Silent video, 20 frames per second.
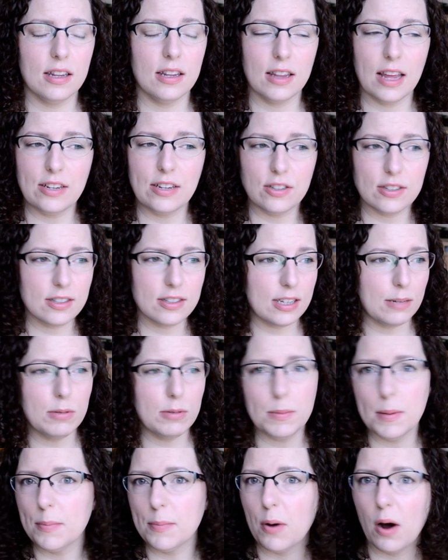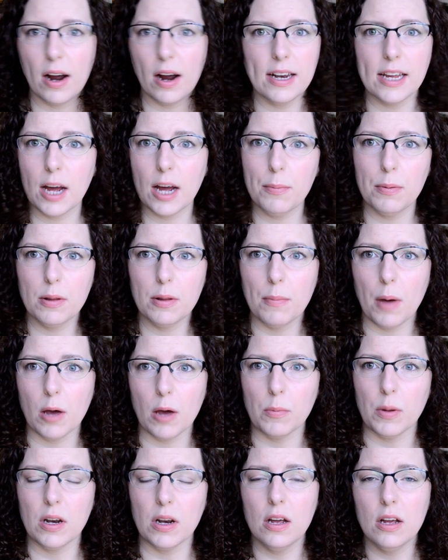they just seem to be piling up at the
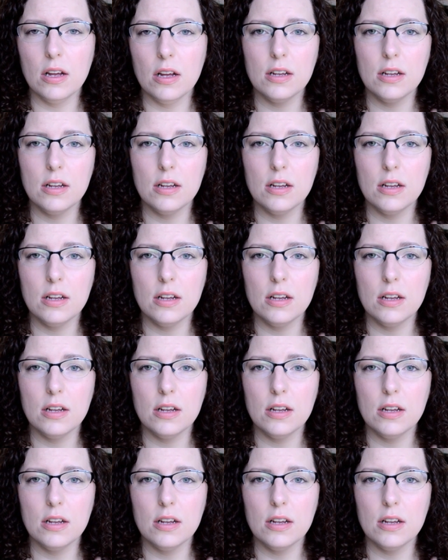moment.